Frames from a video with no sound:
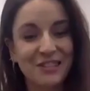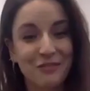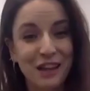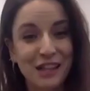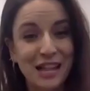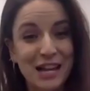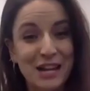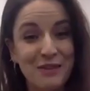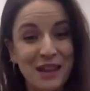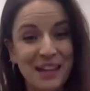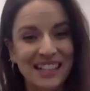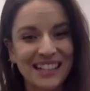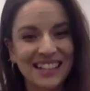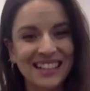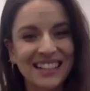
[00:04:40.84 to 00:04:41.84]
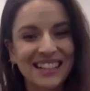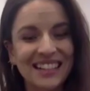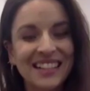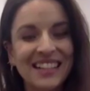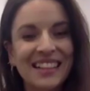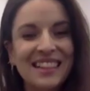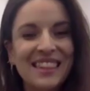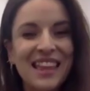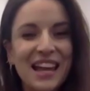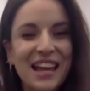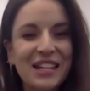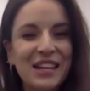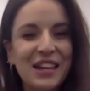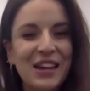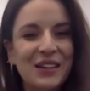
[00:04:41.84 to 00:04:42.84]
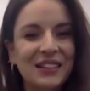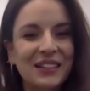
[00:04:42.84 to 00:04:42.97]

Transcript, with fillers: Great takeaways. Thank you.